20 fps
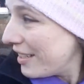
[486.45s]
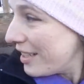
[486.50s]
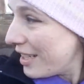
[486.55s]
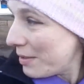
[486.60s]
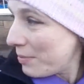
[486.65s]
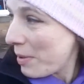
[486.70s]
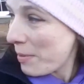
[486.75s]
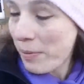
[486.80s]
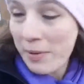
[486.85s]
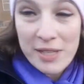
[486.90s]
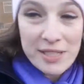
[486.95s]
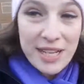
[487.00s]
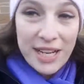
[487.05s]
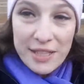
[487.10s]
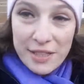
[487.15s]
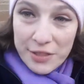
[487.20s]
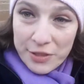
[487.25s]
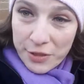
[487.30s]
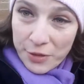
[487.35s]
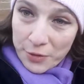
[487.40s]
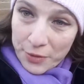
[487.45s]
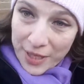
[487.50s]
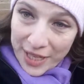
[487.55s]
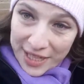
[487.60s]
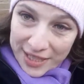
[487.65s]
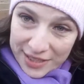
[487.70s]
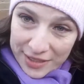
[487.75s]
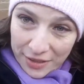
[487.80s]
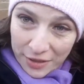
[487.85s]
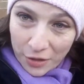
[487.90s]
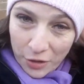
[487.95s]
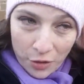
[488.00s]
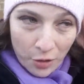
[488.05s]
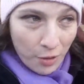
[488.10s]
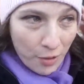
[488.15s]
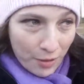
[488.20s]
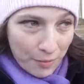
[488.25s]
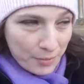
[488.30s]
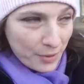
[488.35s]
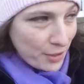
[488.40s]
There's people inside the school, yes.
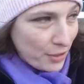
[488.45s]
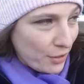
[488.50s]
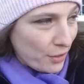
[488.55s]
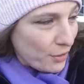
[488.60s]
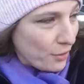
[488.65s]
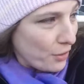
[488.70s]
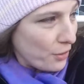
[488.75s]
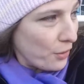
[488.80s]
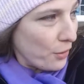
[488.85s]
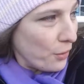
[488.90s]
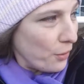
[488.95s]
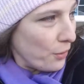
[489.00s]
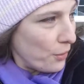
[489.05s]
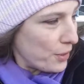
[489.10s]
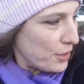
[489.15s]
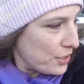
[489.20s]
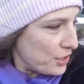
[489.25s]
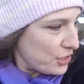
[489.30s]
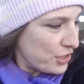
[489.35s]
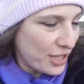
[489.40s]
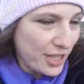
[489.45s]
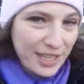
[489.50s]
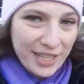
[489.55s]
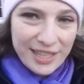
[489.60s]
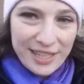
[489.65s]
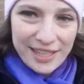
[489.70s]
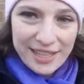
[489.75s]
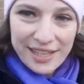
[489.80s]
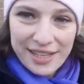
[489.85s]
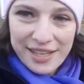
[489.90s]
Oh, it's chilly.